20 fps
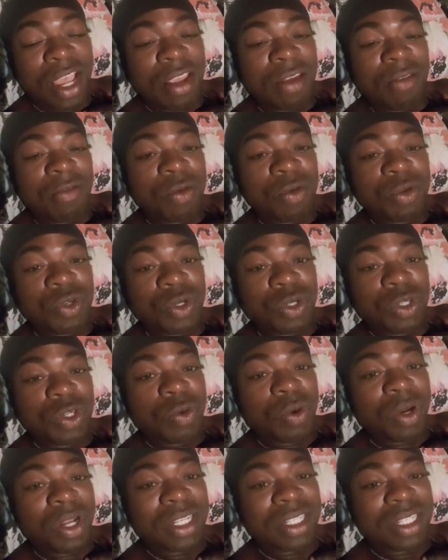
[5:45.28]
If you should
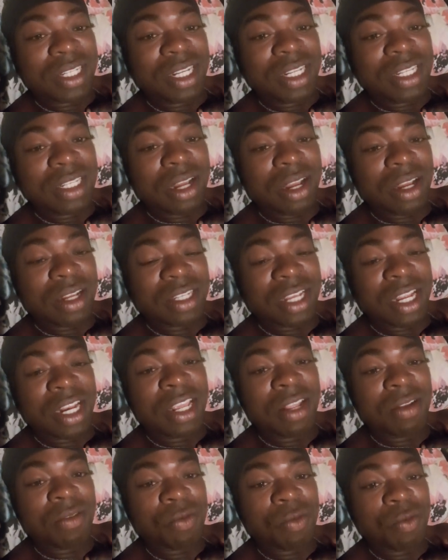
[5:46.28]
do a detox and
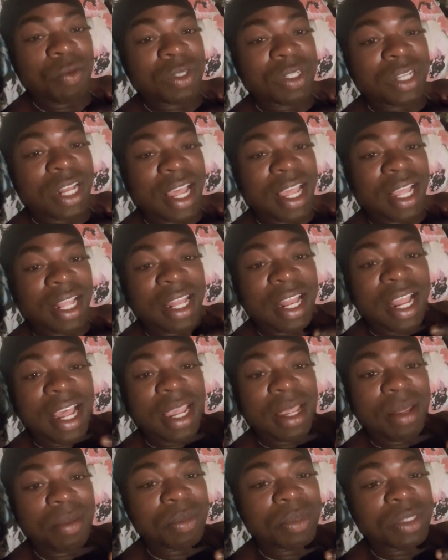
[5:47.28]
eat fruits like
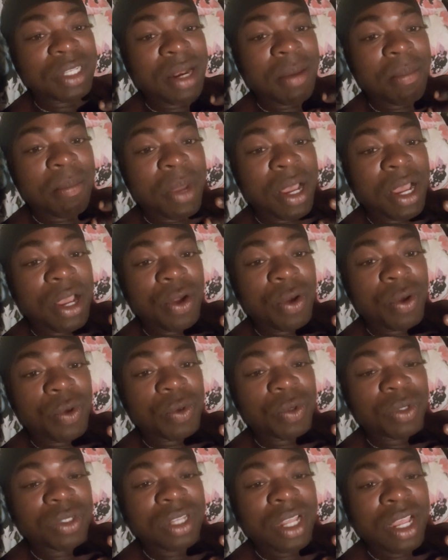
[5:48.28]
limes and
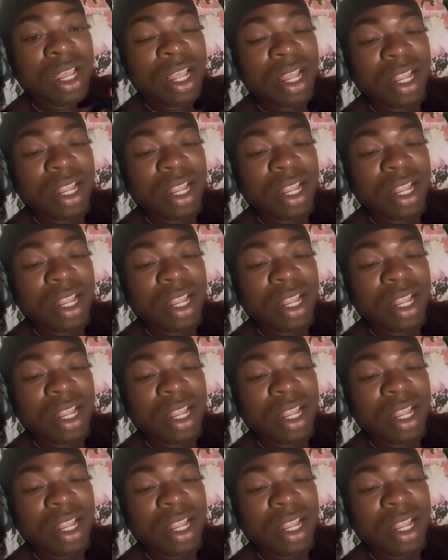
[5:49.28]
mangoes,